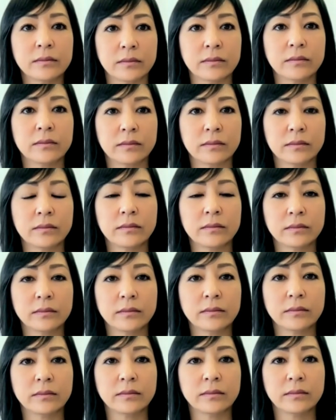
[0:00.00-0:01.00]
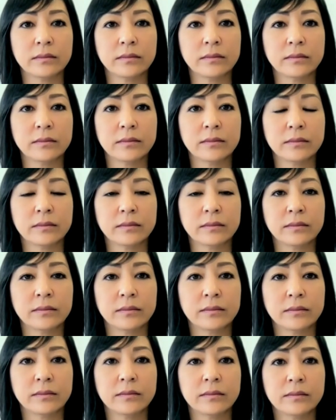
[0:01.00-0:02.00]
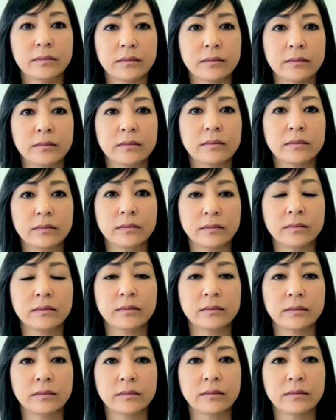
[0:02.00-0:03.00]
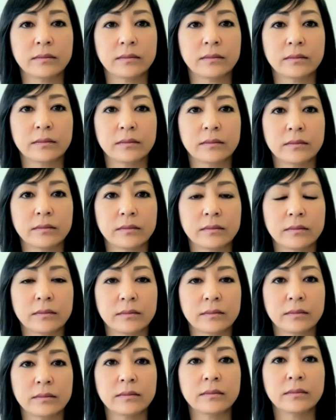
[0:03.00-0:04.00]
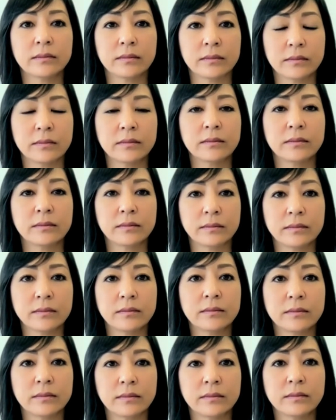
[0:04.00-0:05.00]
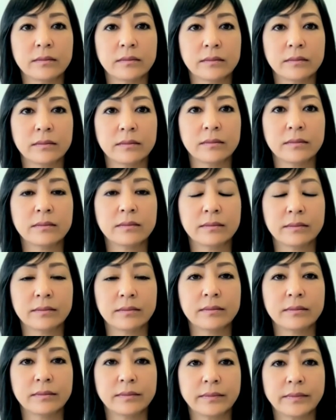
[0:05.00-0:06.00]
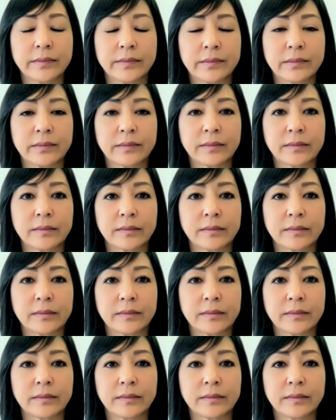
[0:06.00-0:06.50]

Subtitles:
(silent)